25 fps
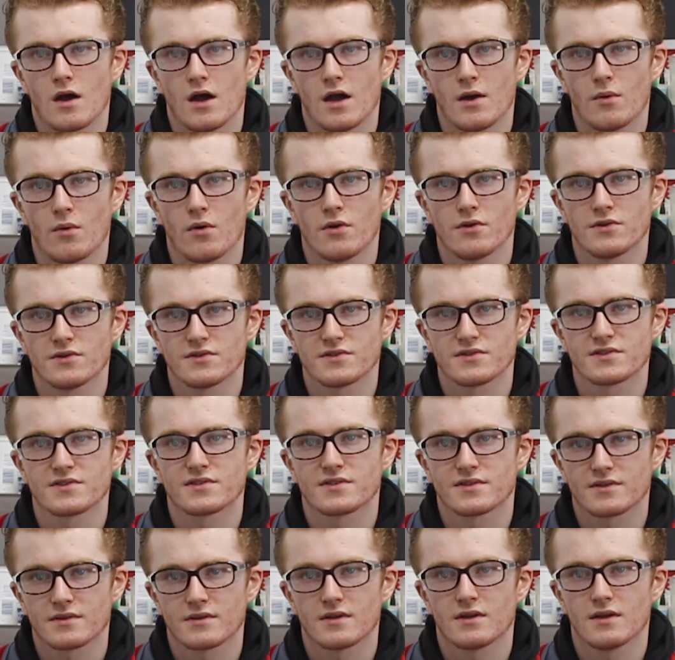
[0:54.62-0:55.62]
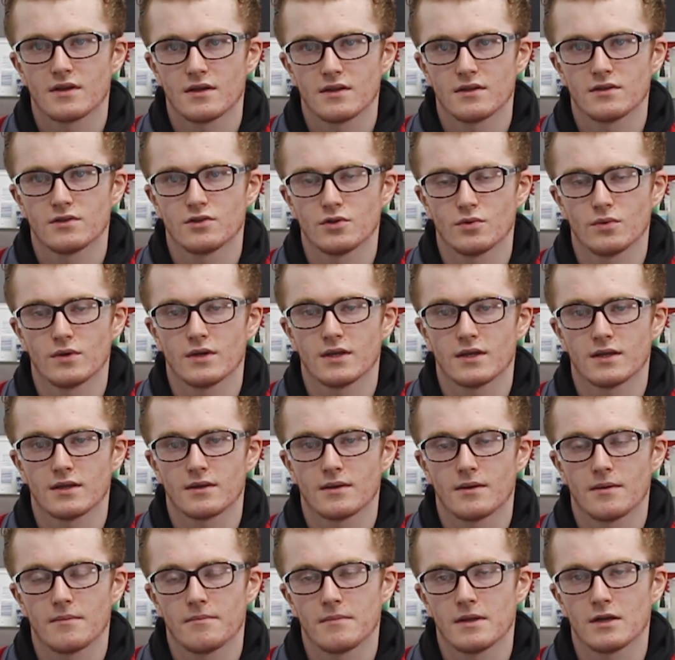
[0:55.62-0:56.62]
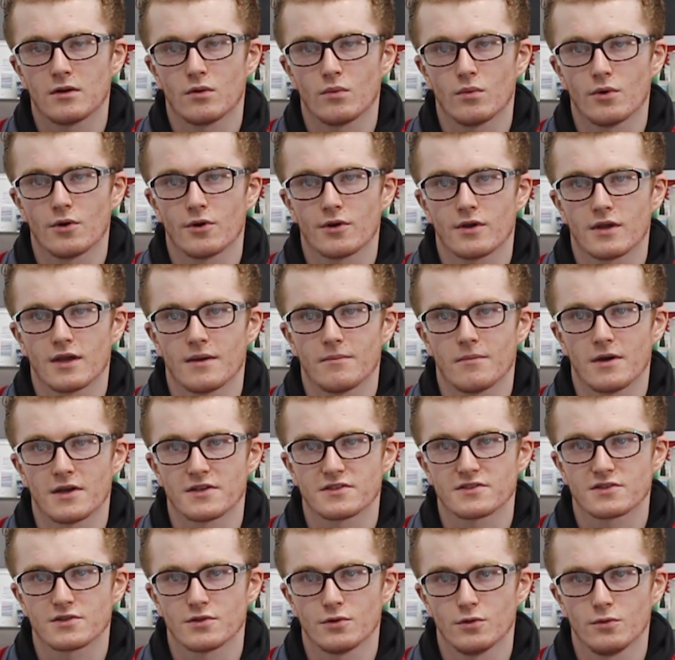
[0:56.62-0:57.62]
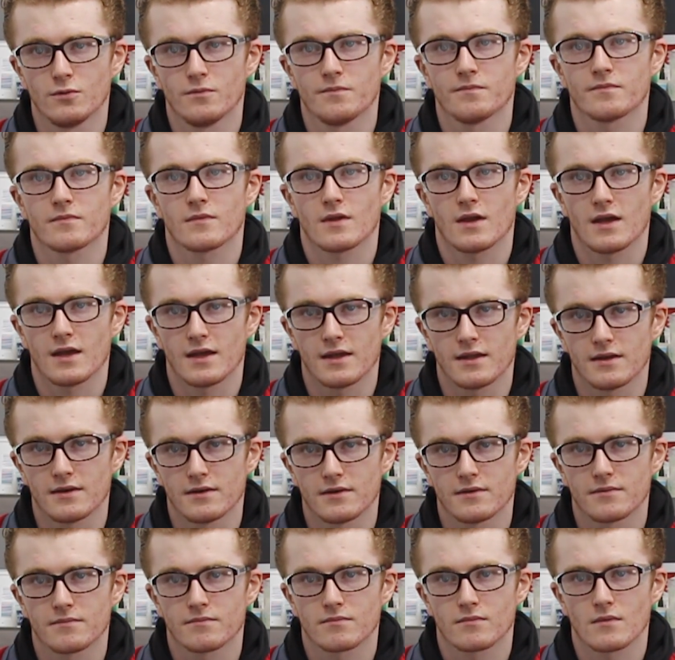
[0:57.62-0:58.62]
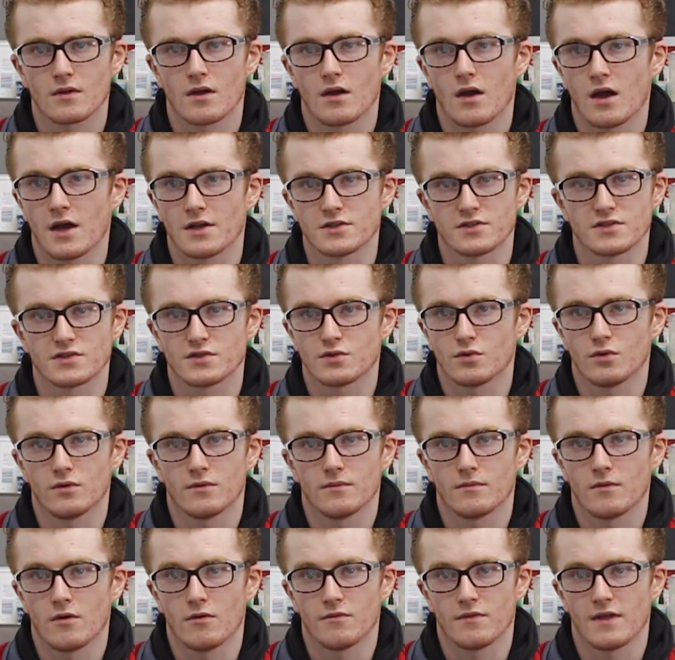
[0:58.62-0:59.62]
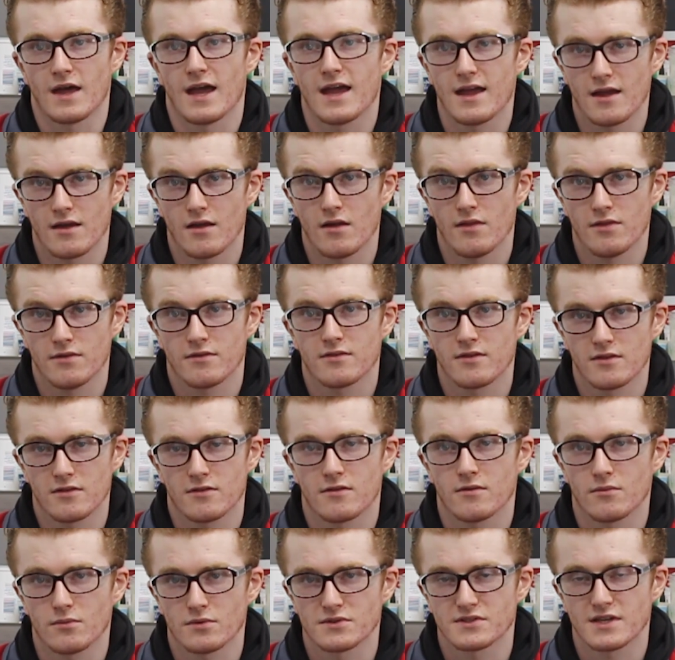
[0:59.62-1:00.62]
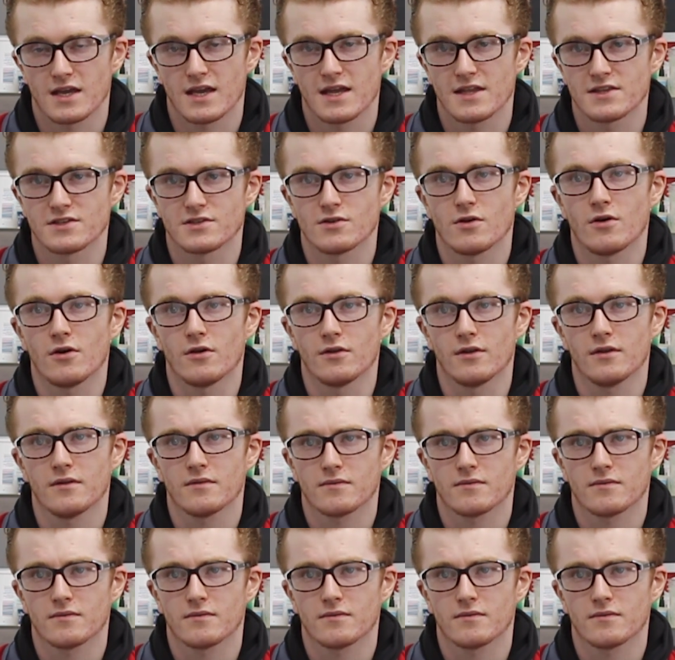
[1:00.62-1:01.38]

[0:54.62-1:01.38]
I was doing metal work at my school and I just thought, since it was hands-on,